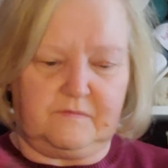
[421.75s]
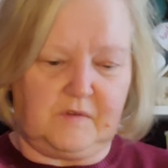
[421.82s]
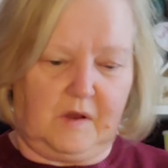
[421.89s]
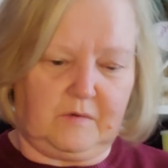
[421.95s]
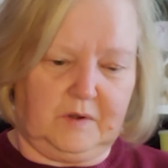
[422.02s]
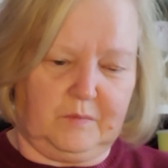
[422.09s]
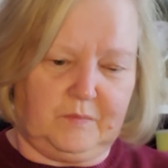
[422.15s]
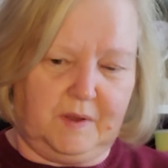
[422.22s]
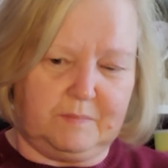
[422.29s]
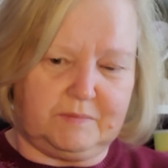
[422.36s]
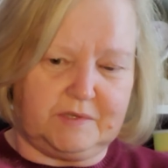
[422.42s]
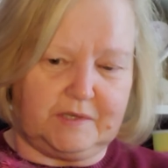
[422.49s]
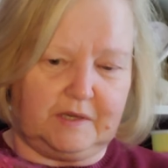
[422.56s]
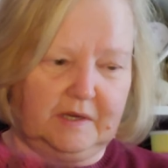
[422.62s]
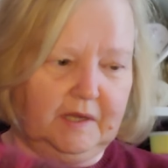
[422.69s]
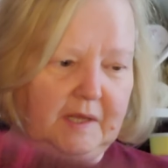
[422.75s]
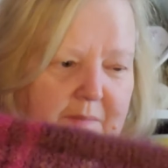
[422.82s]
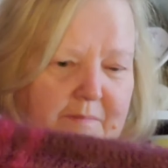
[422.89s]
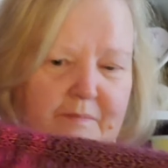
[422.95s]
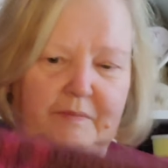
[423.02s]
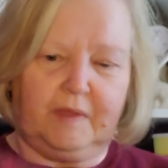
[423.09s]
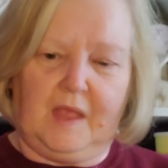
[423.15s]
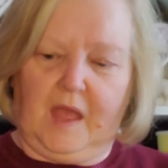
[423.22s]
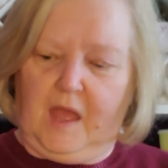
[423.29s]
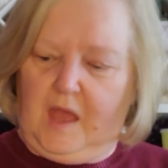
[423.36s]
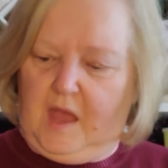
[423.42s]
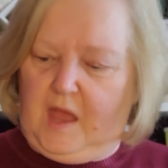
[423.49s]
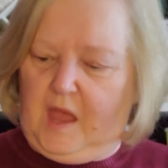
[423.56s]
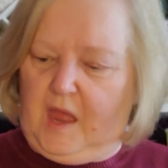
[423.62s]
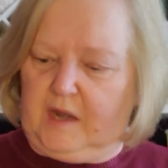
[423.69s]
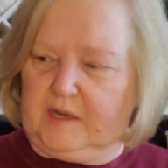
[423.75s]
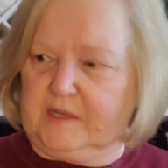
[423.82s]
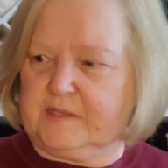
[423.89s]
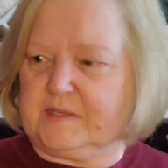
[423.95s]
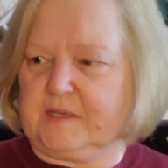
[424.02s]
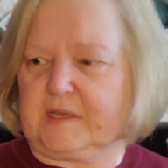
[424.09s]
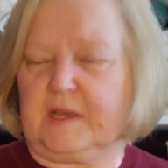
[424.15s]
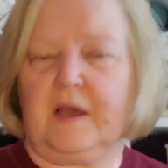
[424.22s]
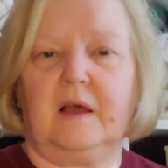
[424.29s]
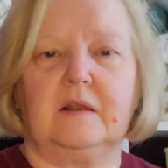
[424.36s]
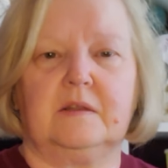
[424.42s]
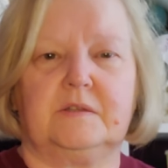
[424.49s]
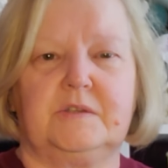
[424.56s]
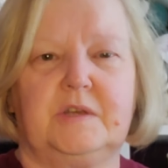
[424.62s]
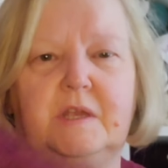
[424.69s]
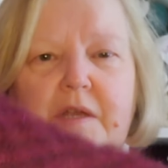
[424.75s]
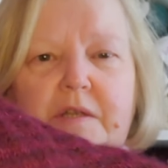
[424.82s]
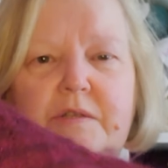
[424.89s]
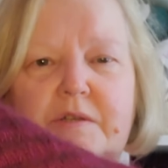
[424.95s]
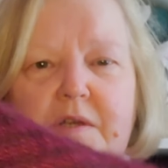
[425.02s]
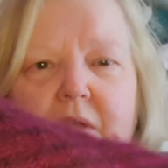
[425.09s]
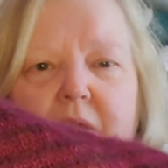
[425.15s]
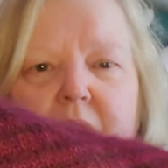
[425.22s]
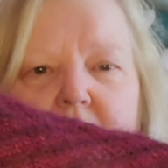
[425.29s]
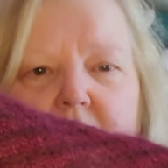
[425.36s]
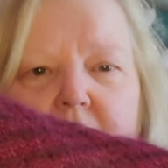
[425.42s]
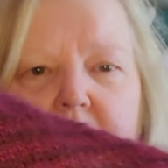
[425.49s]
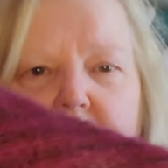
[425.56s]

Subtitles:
Rowan website, and it's a colour changing